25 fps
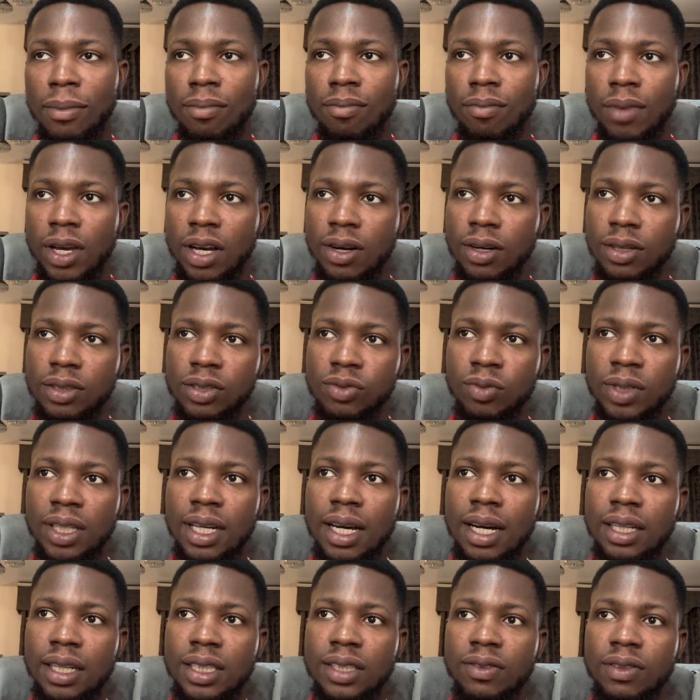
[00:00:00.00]
Because when
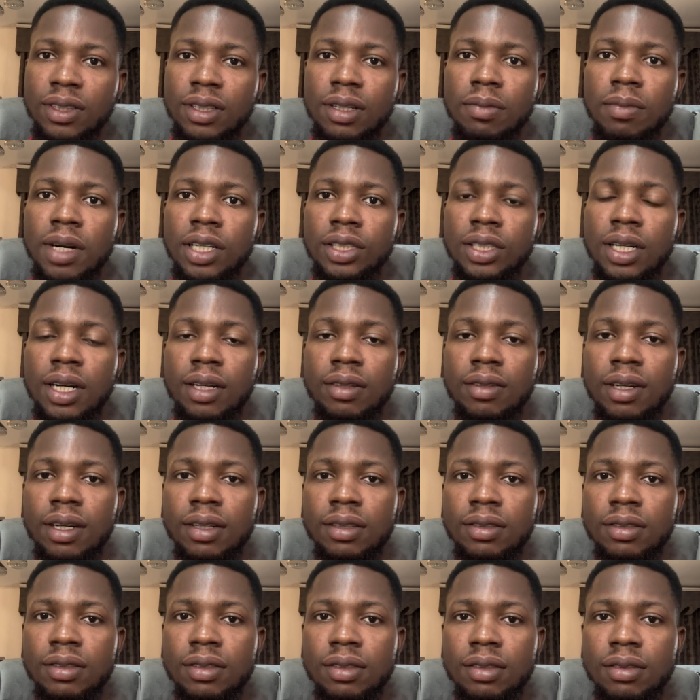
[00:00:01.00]
I activated my
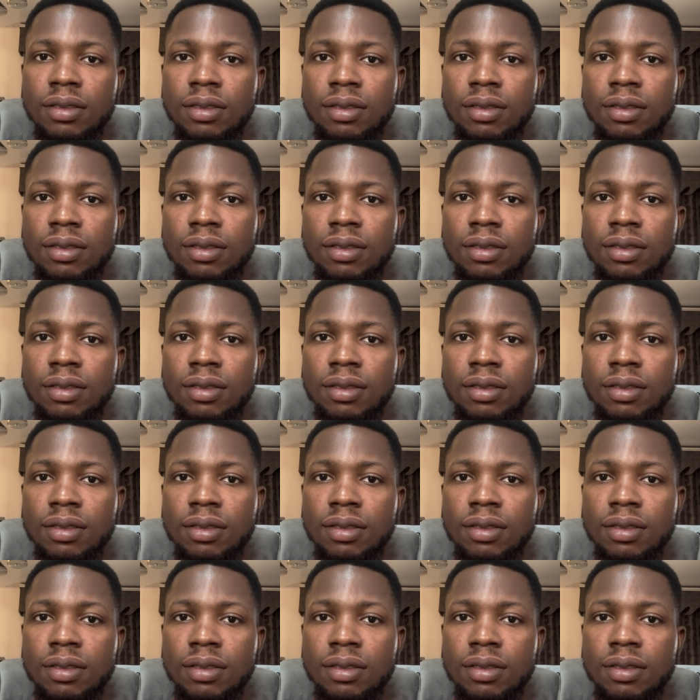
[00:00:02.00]
chakras,